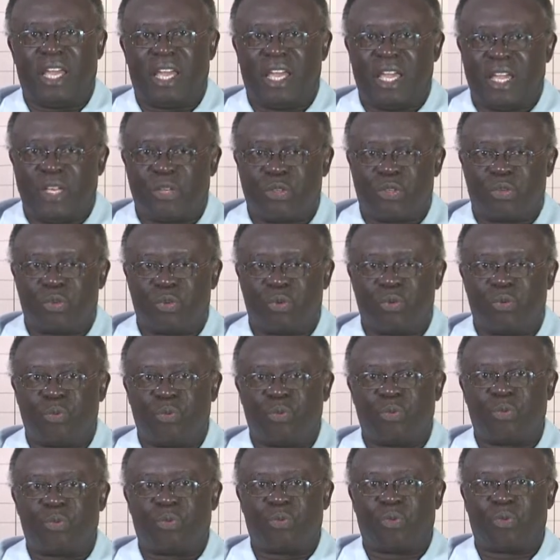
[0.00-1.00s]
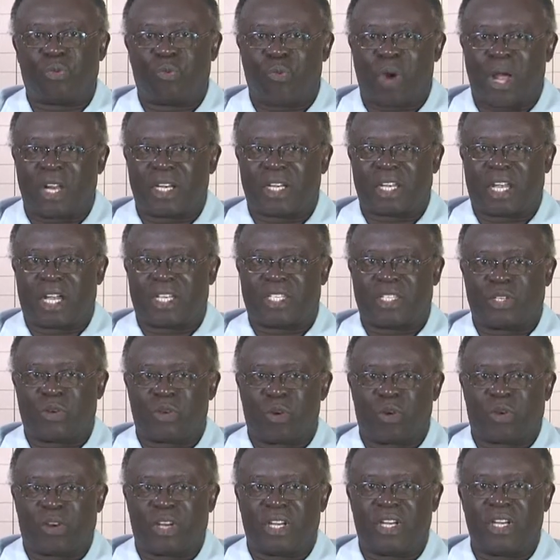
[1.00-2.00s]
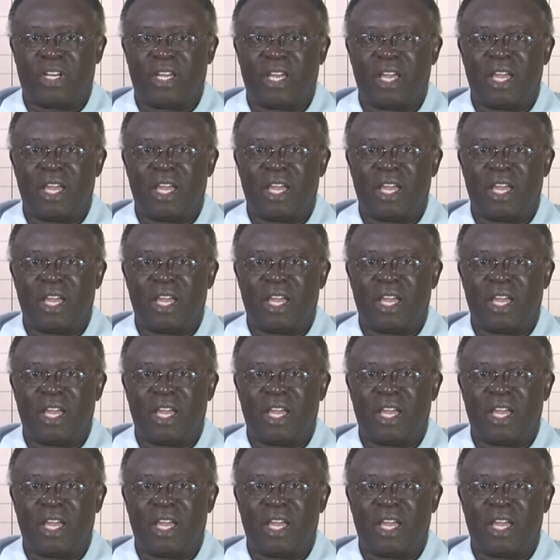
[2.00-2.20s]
into one category.